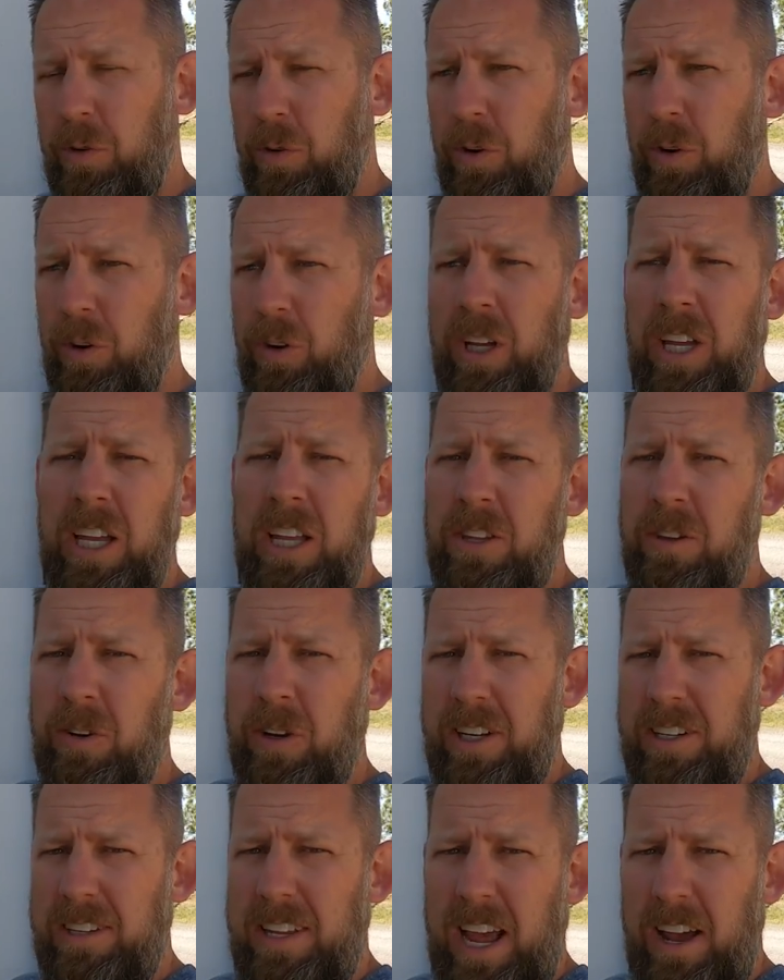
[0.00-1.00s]
cool. You
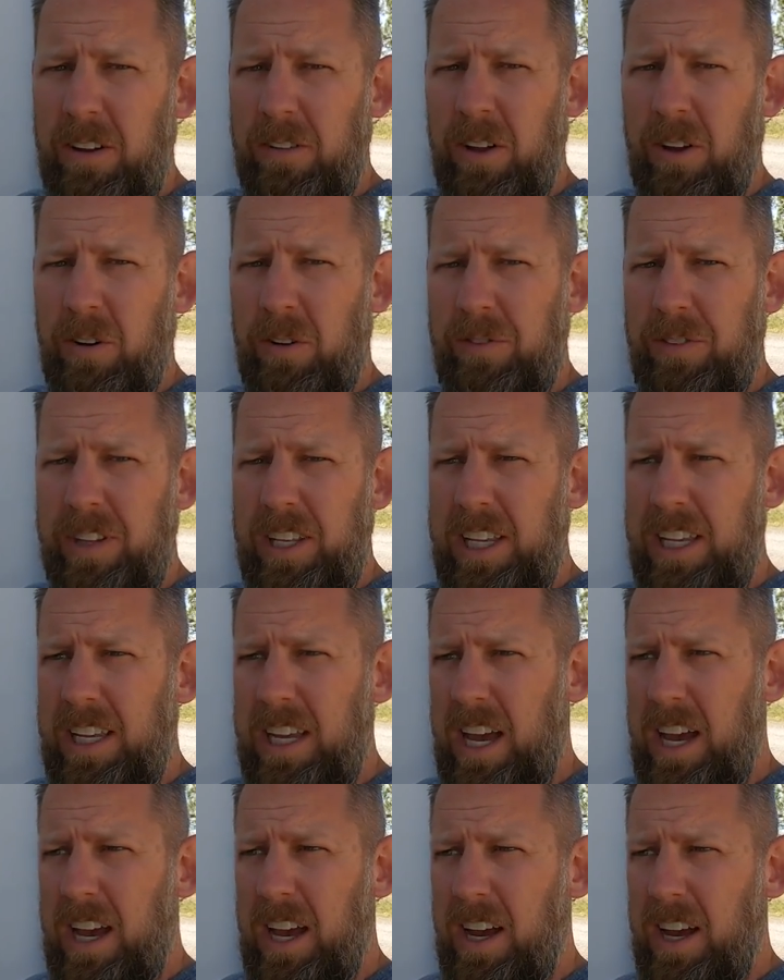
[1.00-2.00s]
can download the
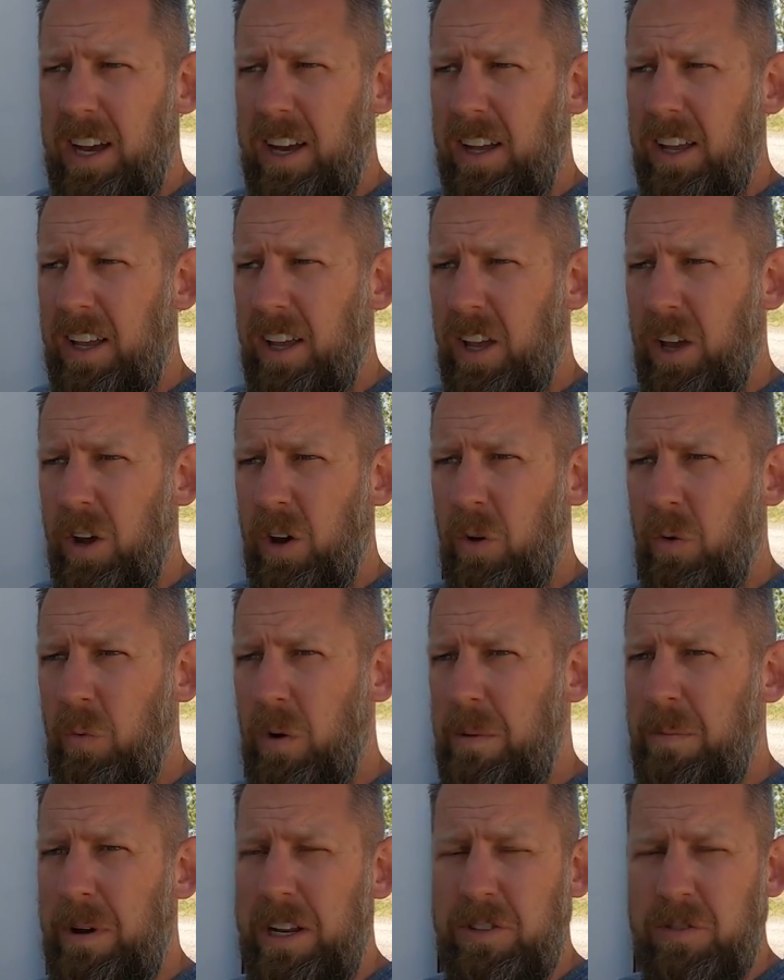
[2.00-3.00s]

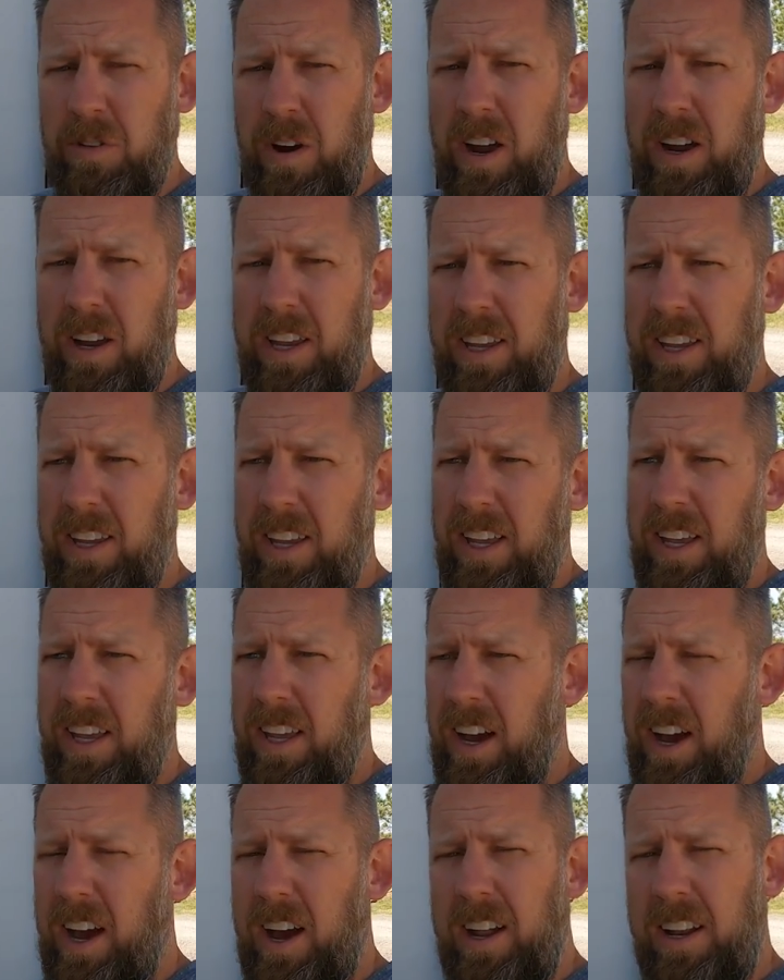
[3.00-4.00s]
Weigh My Truck
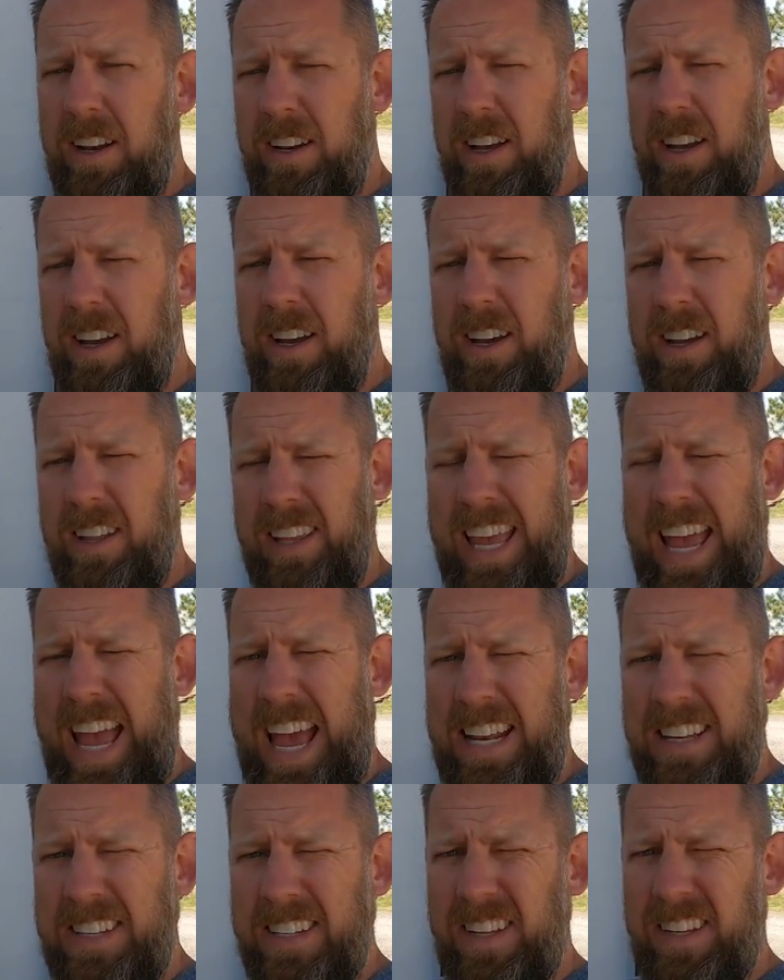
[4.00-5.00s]
on
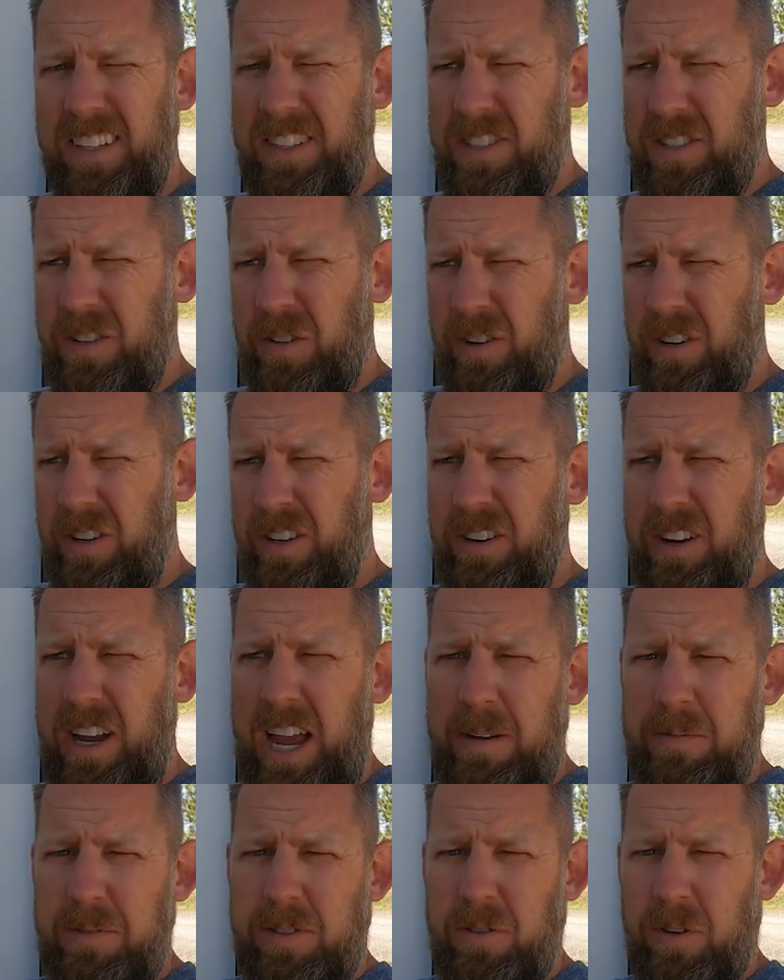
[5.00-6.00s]
Cat. Just go into your
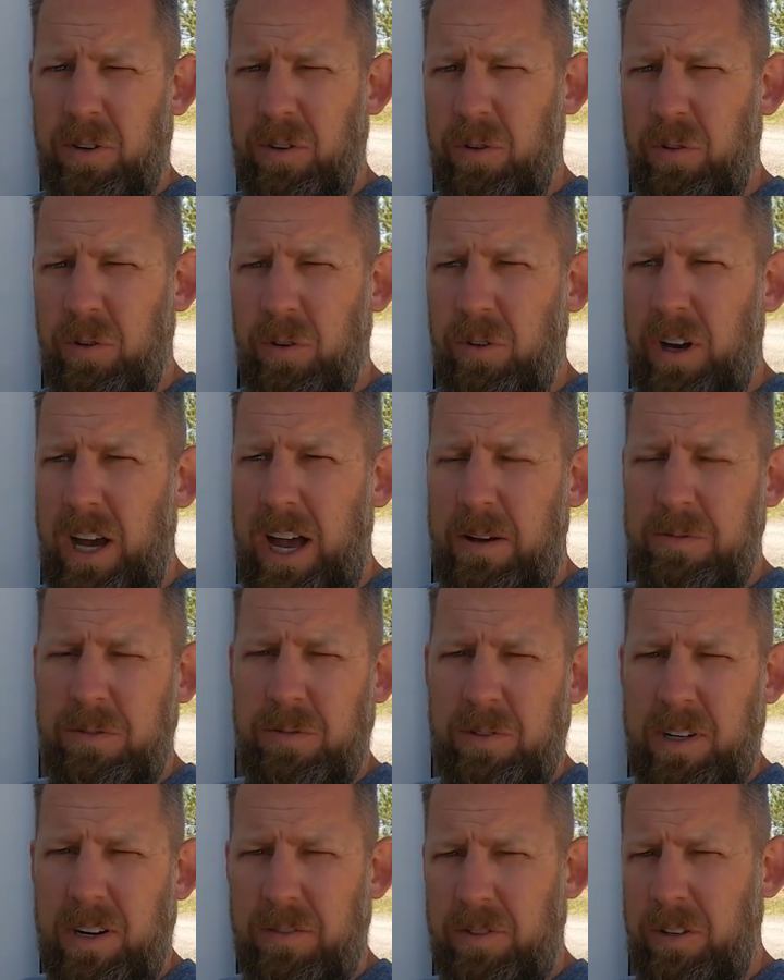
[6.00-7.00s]
App Store, Google Apps,
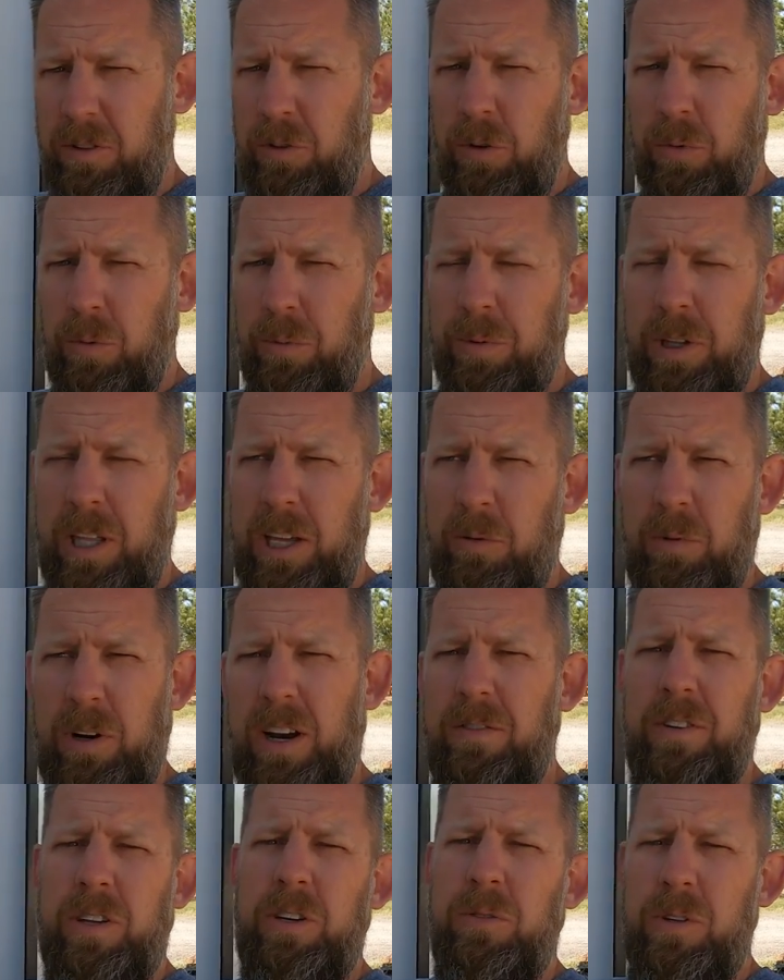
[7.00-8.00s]
whatever, Google Play,
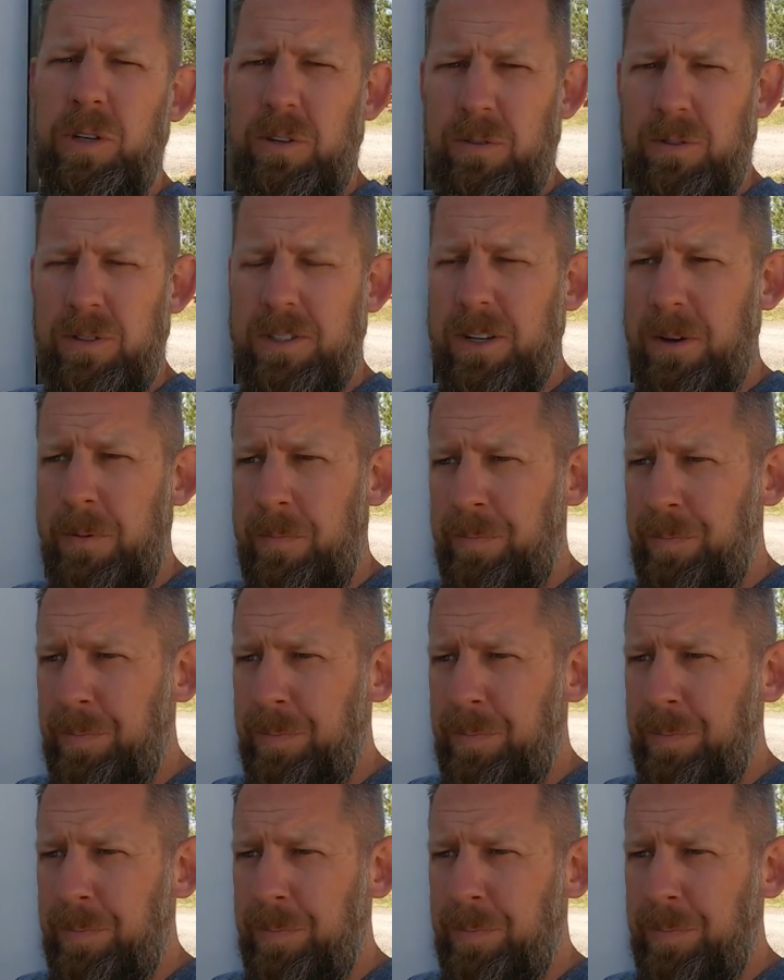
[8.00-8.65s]
whatever you use,